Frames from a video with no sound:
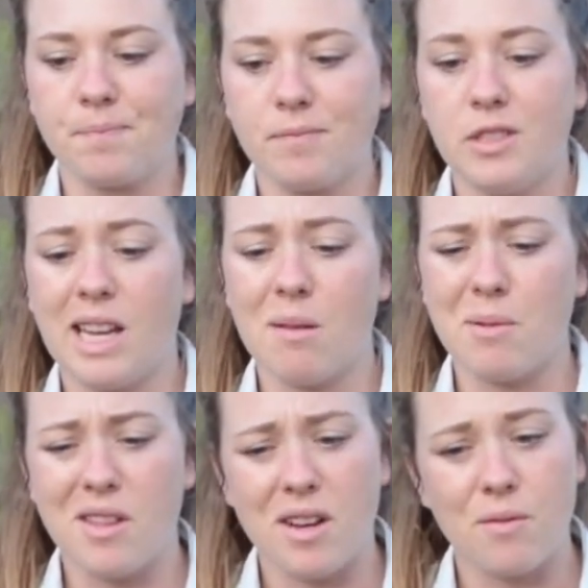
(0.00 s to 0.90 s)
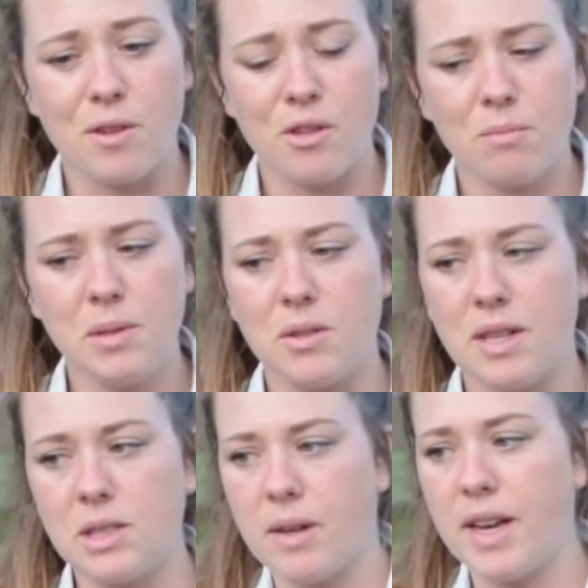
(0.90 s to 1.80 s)
take up a lot of room, so
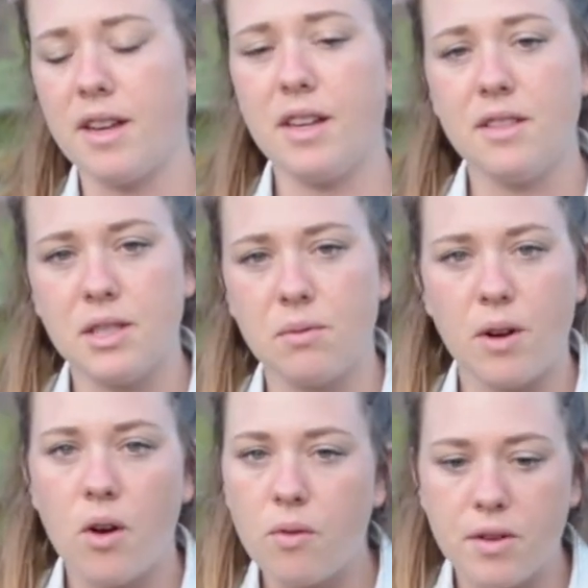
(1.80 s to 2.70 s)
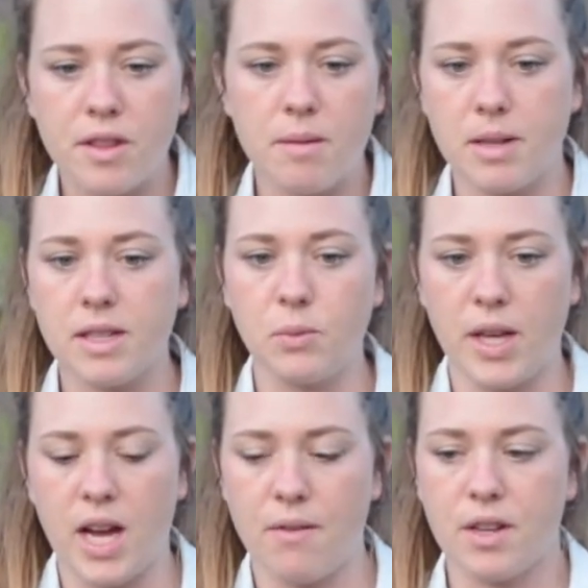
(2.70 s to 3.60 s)
that's why I like this row for them, because we
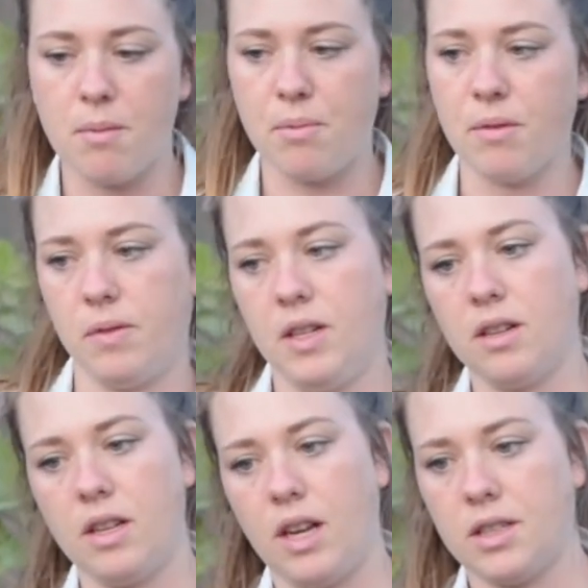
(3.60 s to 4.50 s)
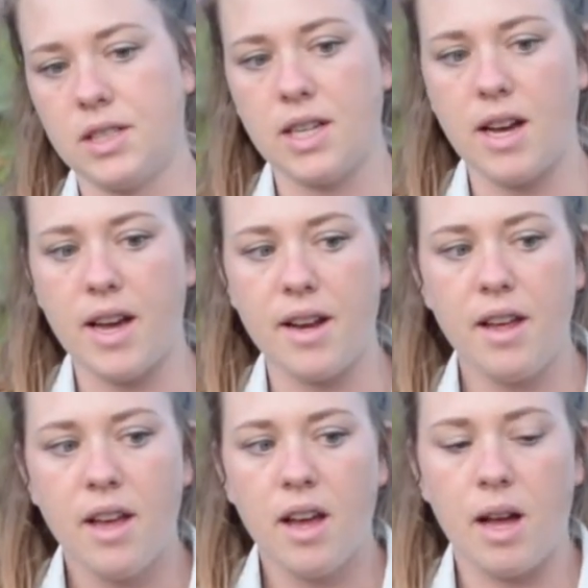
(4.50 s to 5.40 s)
have a couple feet on each side.
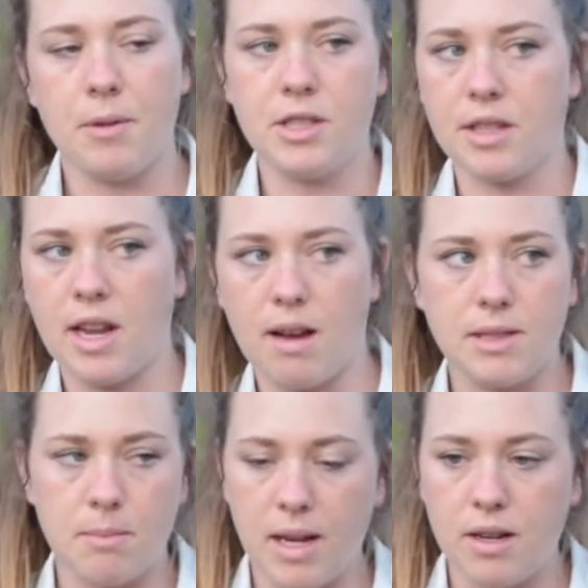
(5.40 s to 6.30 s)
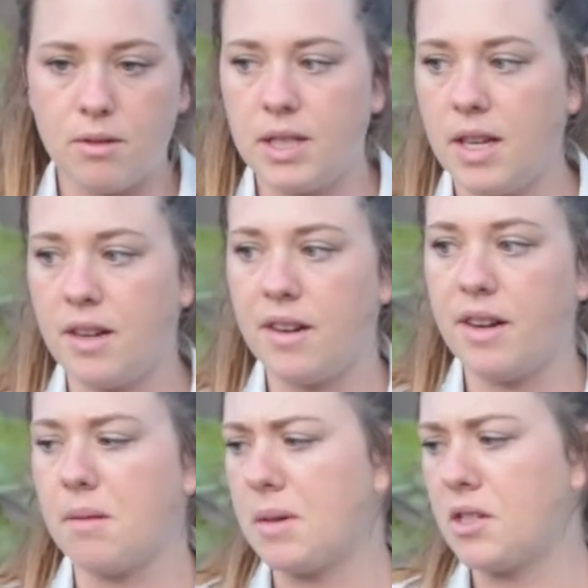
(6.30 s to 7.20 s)
I'm just gonna have tomatoes here.
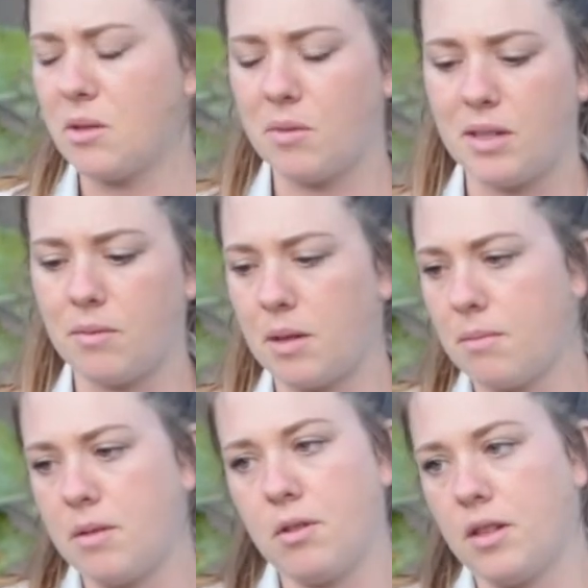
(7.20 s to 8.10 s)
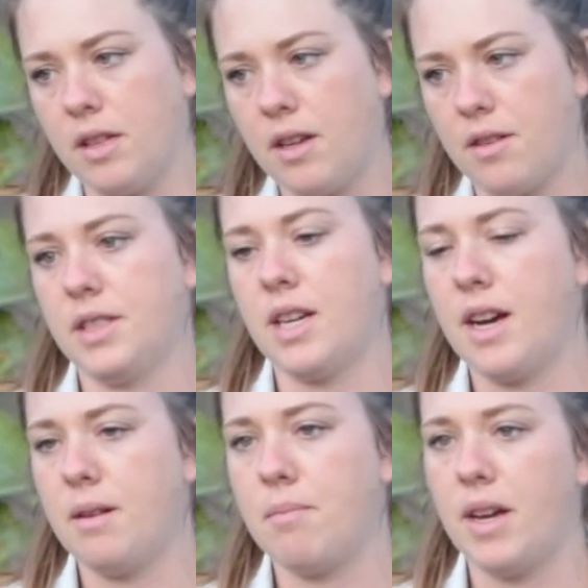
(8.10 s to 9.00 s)
I'm not sure what I'm gonna put on the other
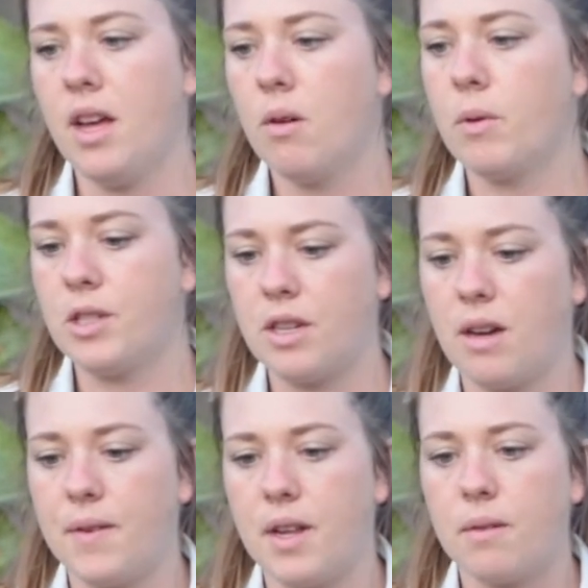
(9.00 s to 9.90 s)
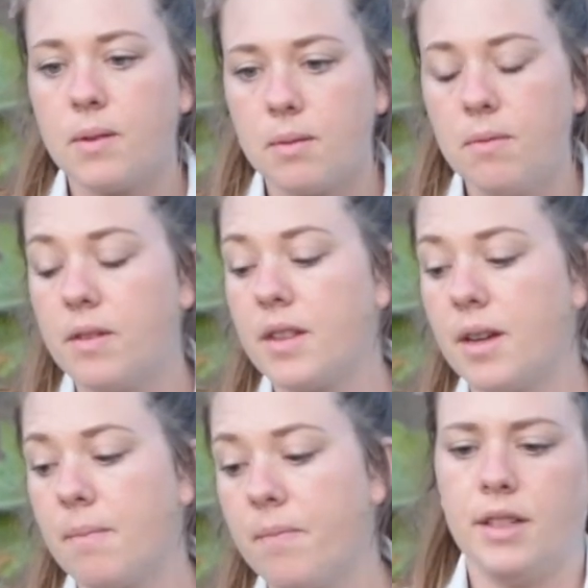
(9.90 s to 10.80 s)
side, but we should have enough room for them.